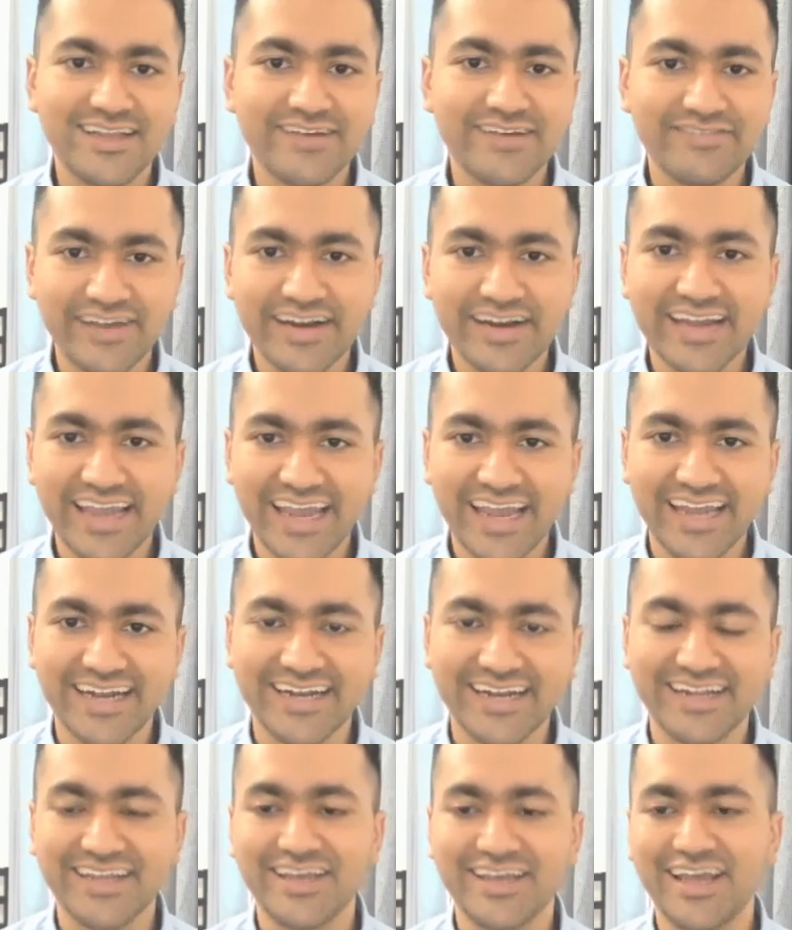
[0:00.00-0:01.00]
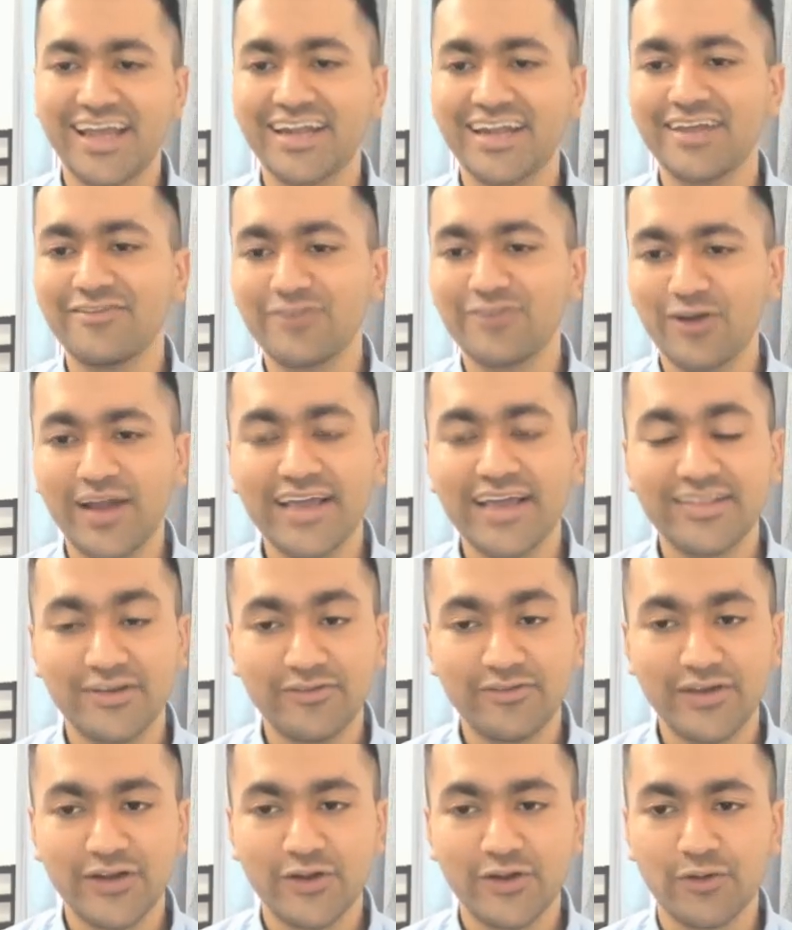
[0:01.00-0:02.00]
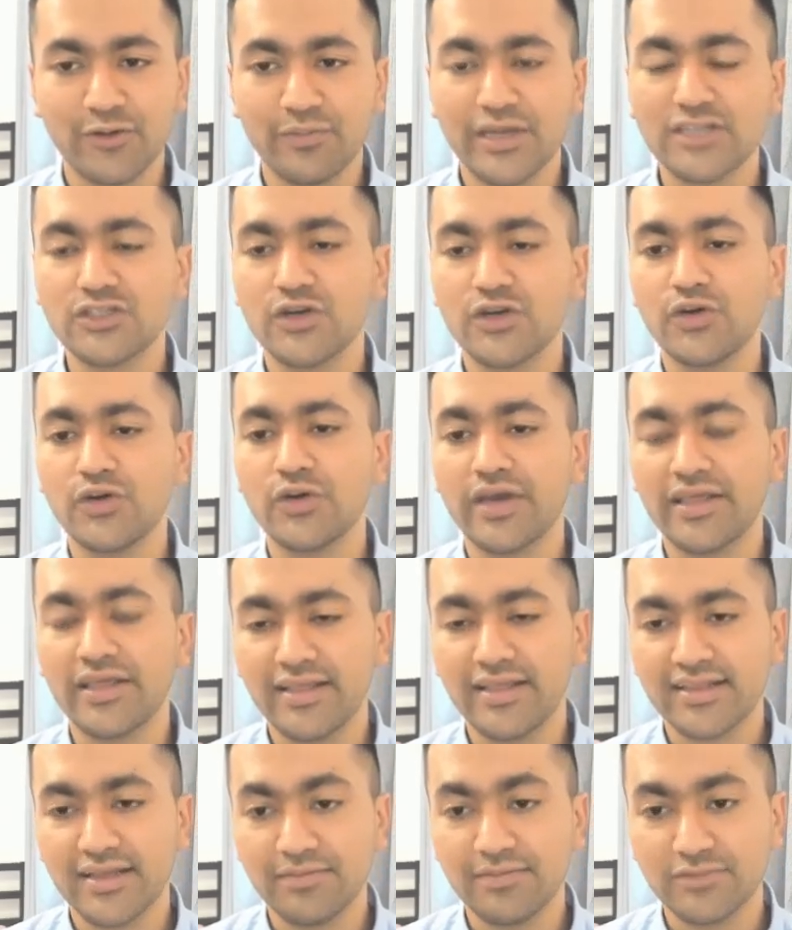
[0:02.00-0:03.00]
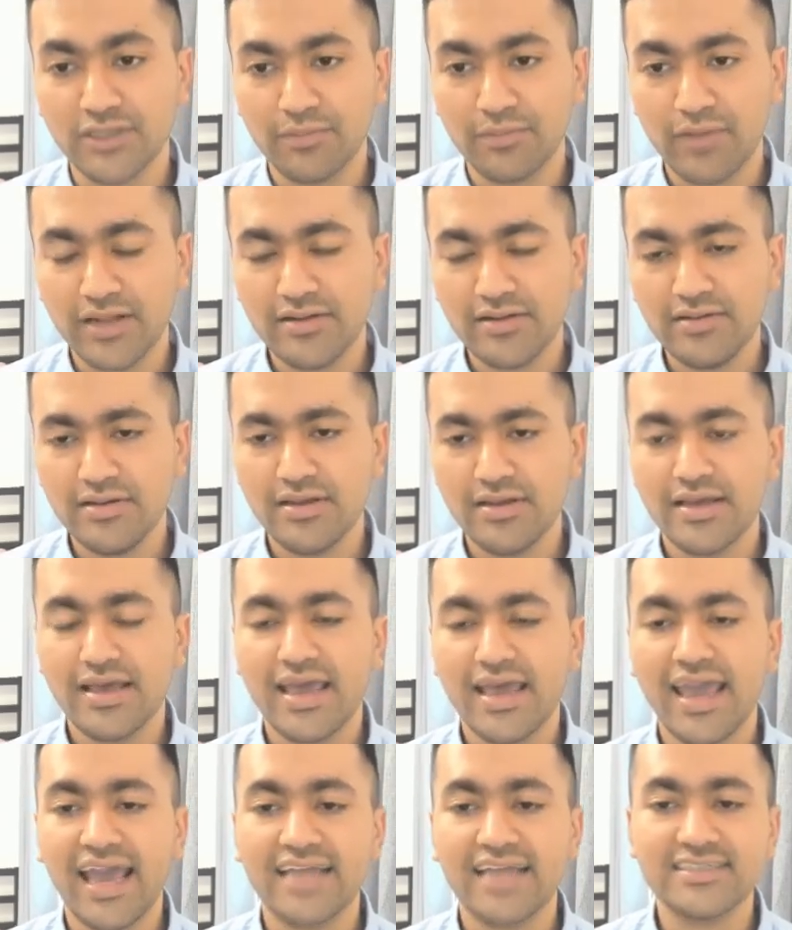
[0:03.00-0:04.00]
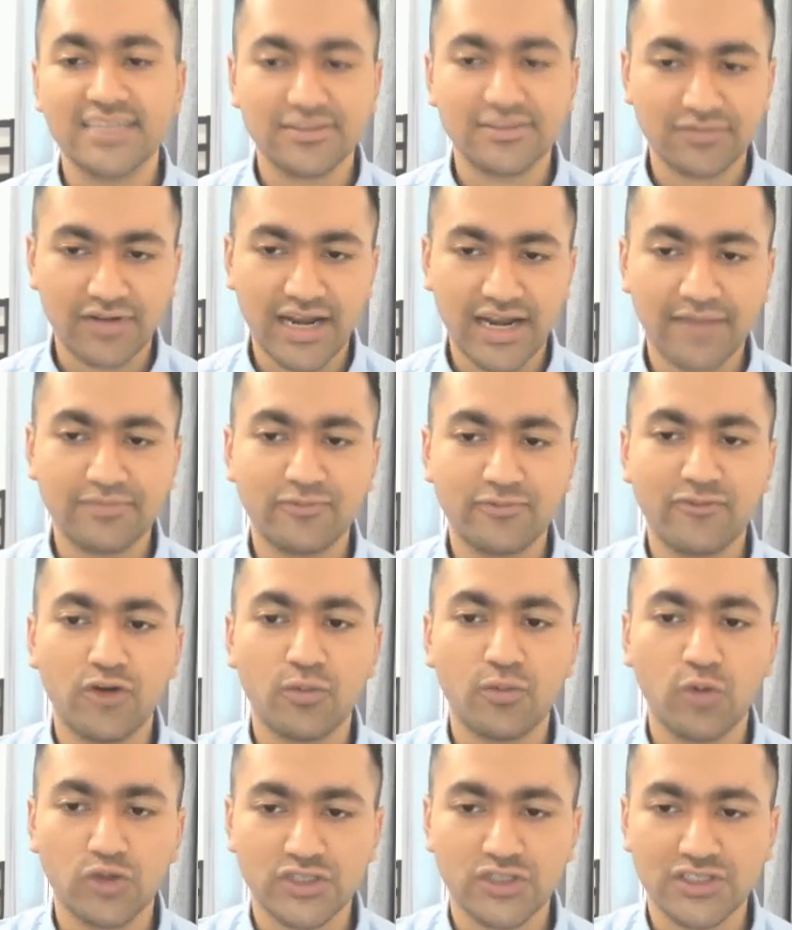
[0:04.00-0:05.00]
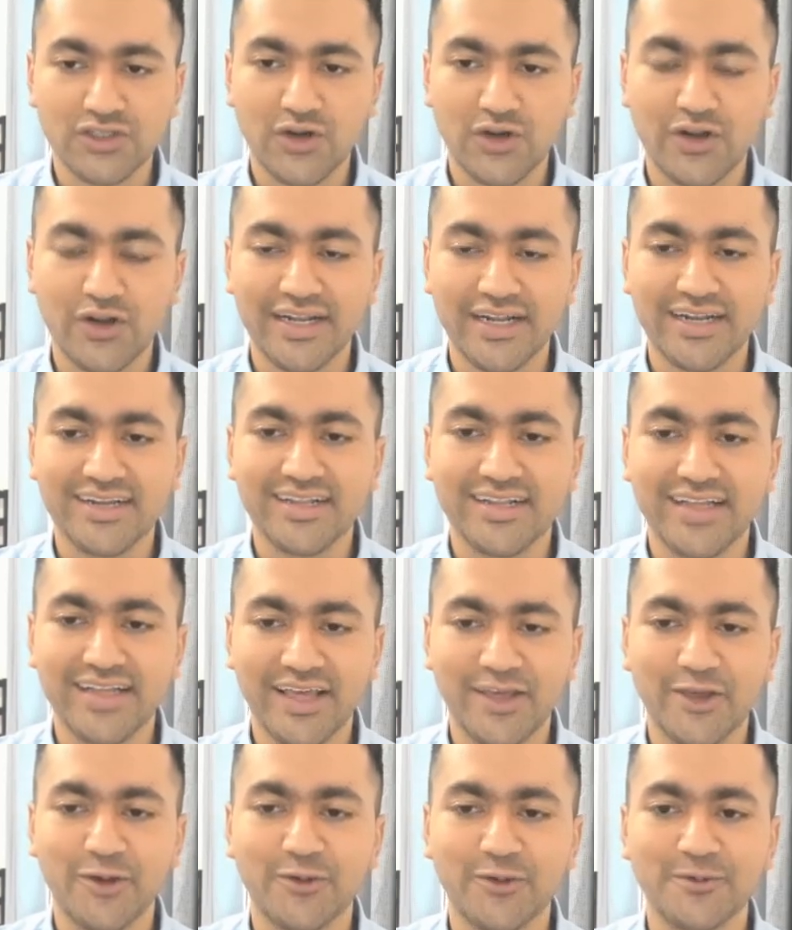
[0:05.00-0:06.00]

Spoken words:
very end, and if you like the video, make sure you hit the thumbs up button and subscribe for more such content. Thank you.